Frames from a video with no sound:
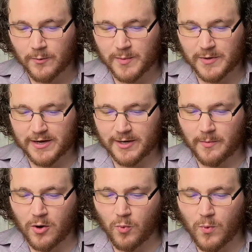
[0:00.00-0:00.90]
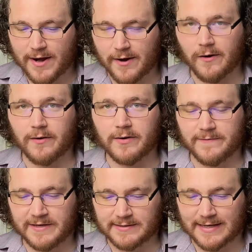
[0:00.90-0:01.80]
We become aware
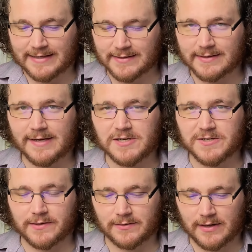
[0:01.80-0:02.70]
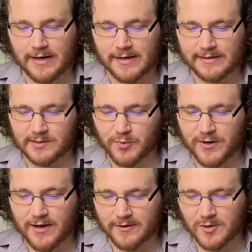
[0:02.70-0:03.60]
of his hesitation, his
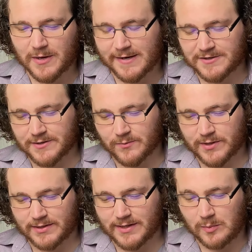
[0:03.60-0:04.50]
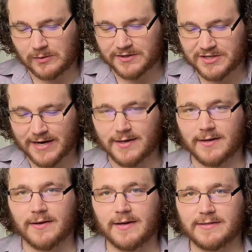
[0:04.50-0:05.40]
preoccupation with
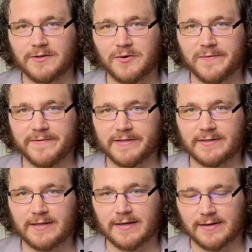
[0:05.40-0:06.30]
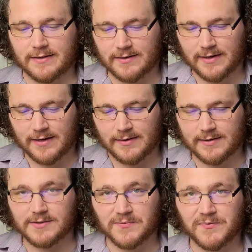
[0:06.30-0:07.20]
double-checking as a nervous tic,
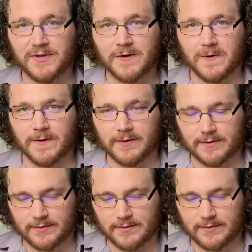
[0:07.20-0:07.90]
his fear.